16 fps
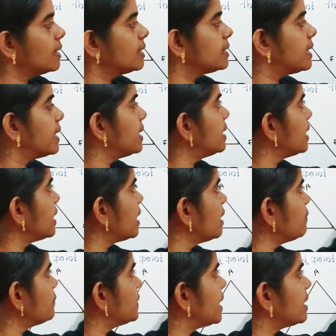then
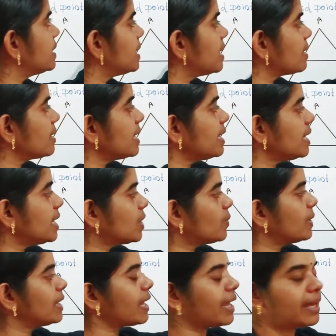if that are
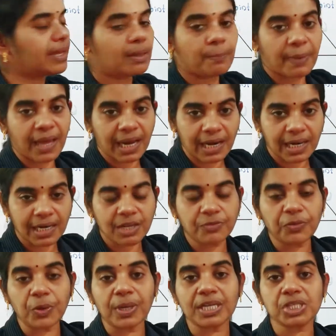equal and parallel,
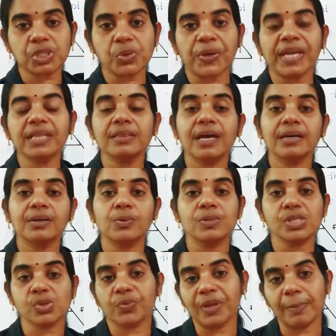if you are showing, that
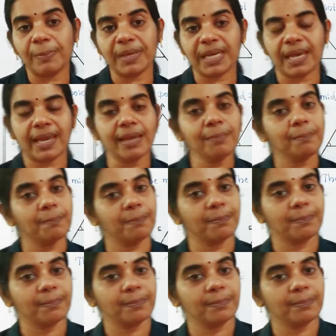also will be a